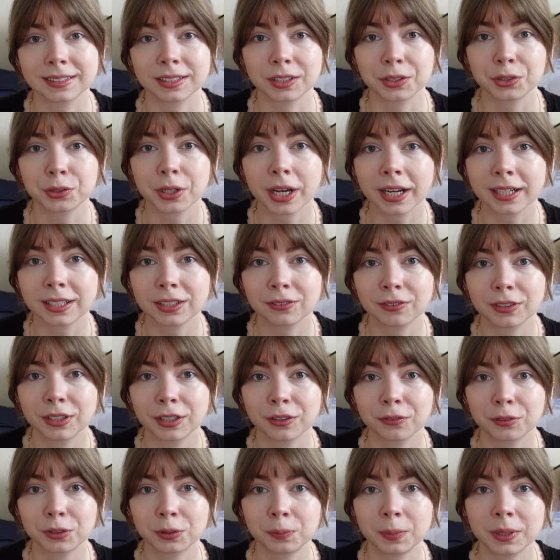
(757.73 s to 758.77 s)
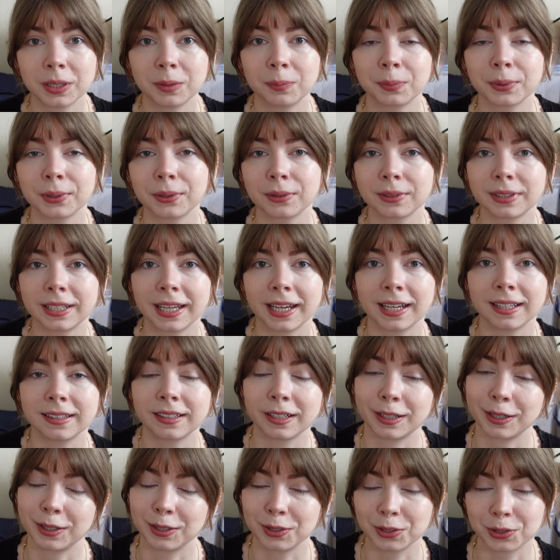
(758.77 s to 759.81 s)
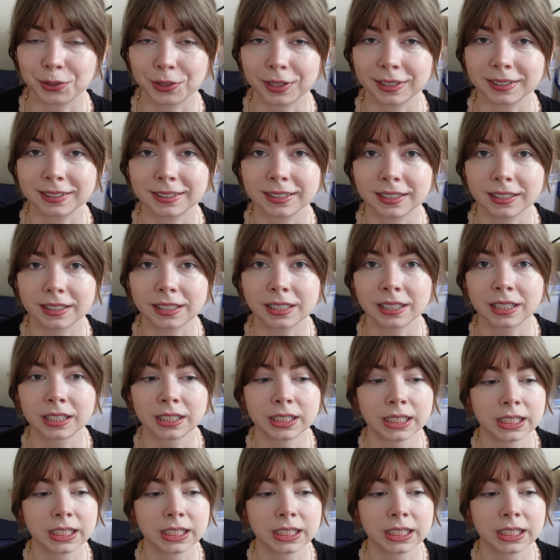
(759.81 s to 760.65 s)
are attractive enough to people that they're interested.